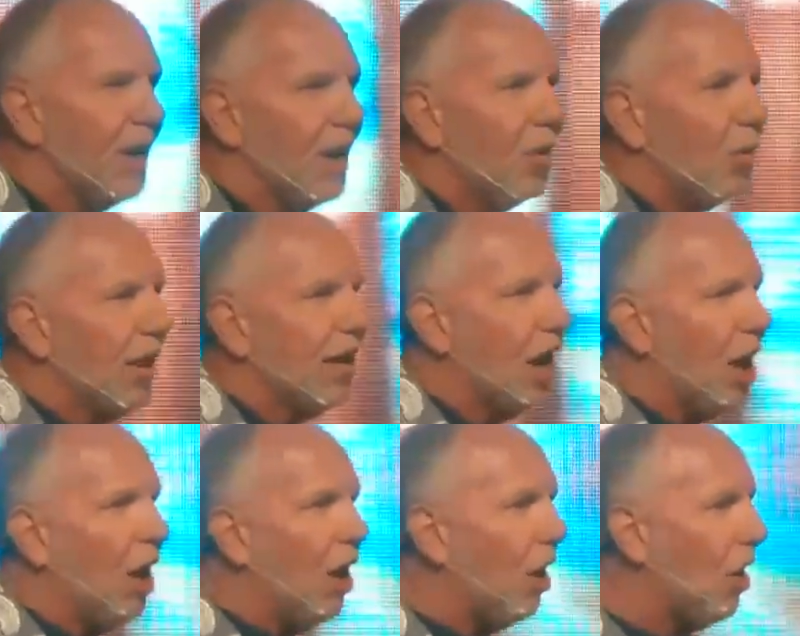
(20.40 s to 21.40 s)
We
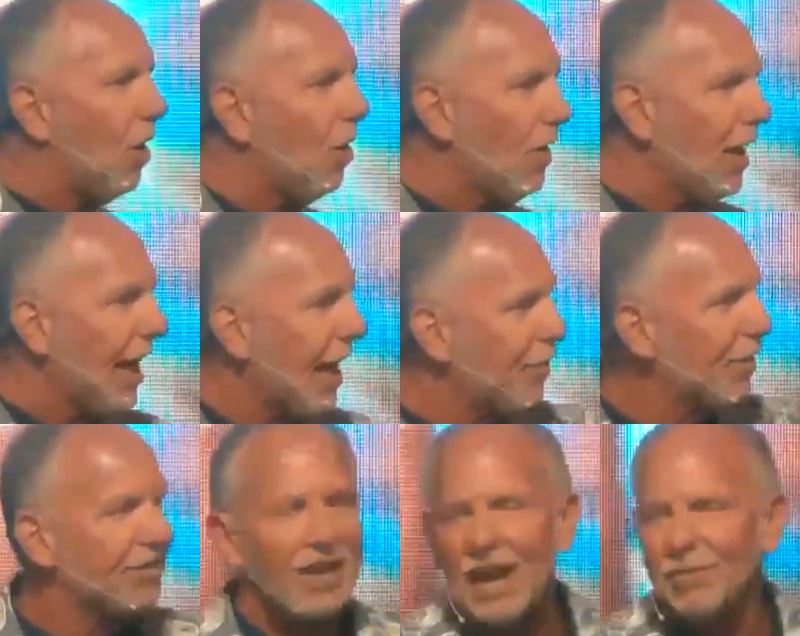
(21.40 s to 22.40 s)
all have the
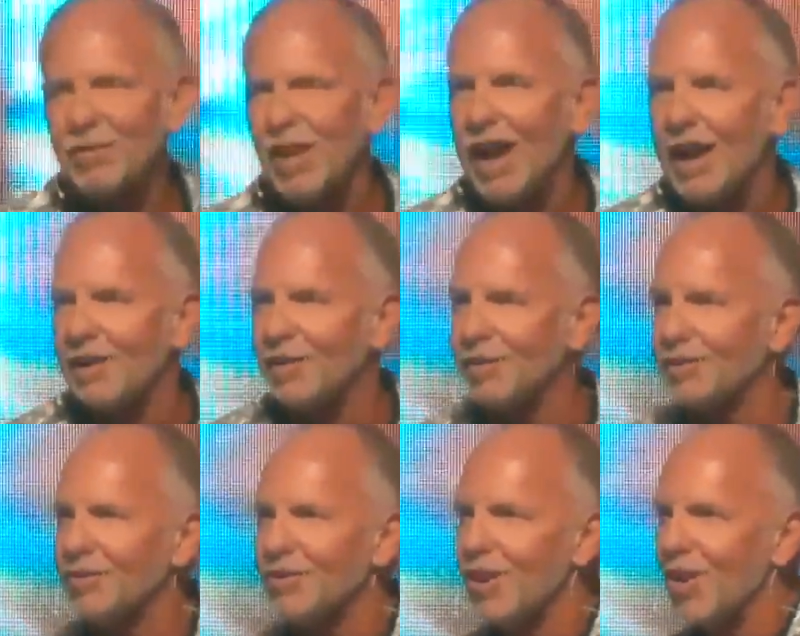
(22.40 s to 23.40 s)
same title
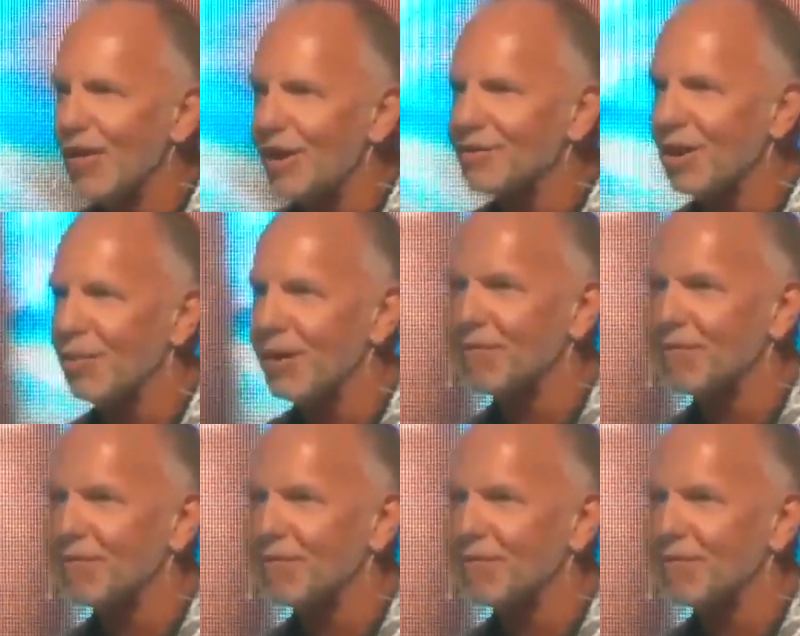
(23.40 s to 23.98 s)
of our sermon.